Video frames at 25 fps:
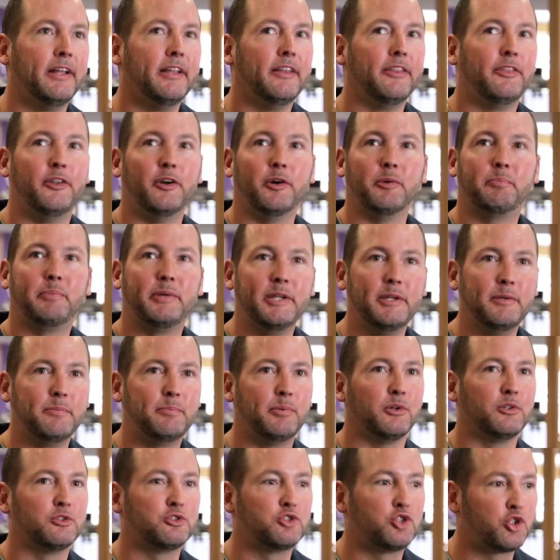Their
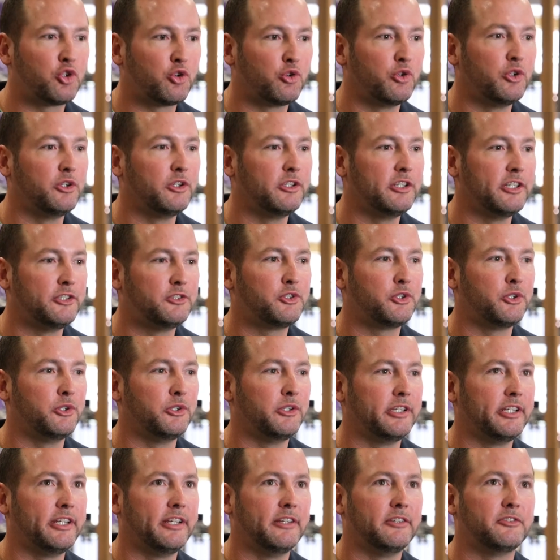people truly,
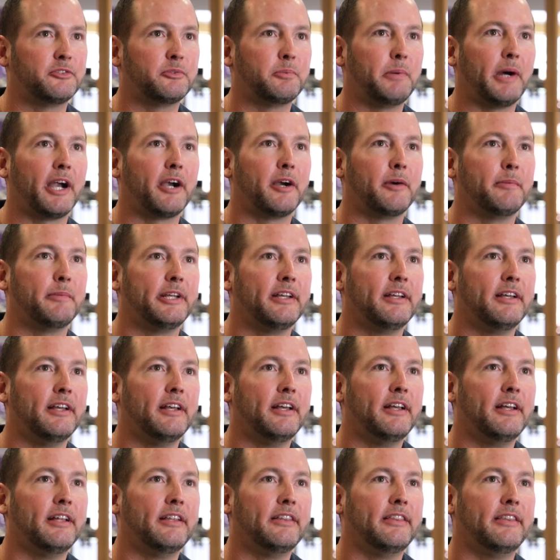truly inspire me.
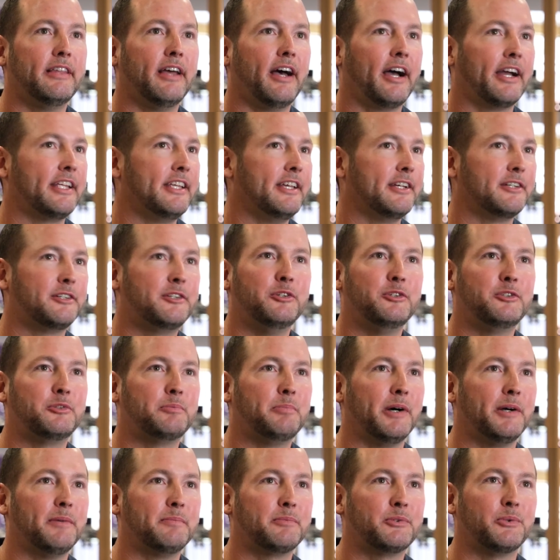I get
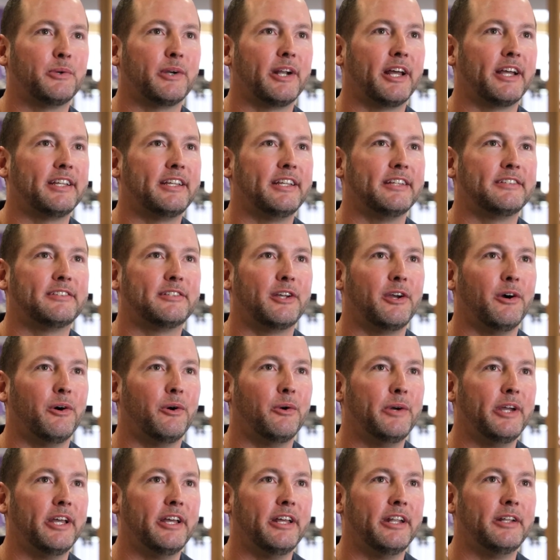goosebumps when I get to go
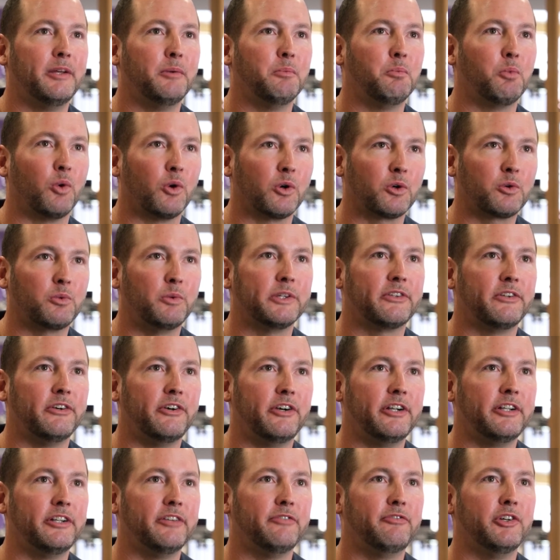in and work with their
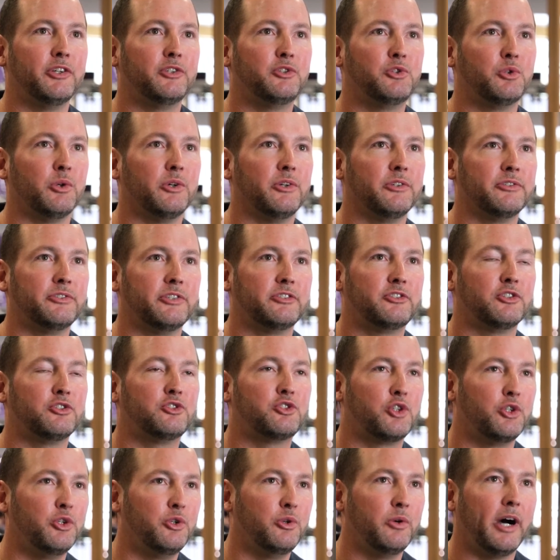individuals. It's a
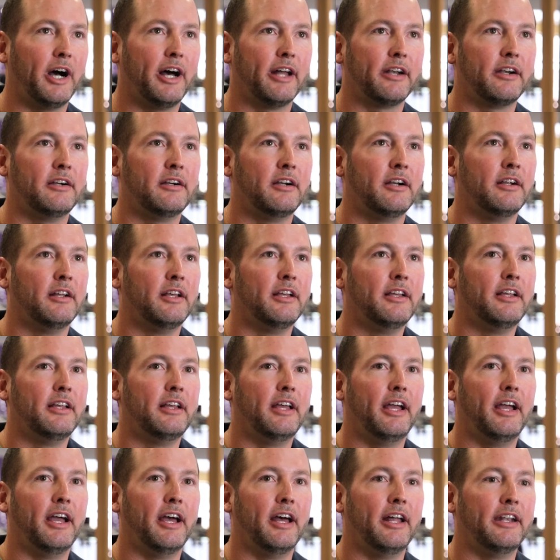true honor,
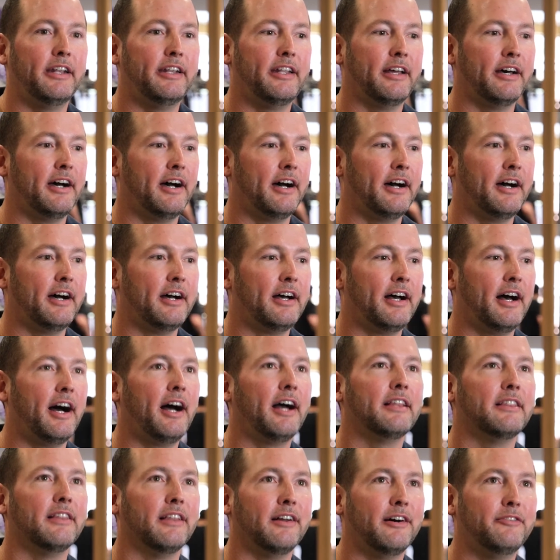and I
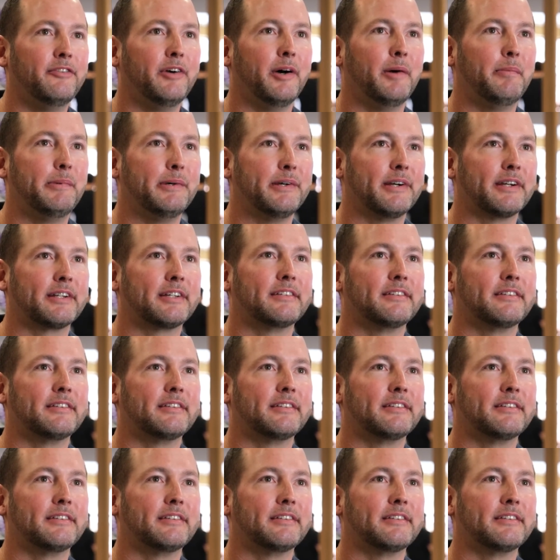love Epic.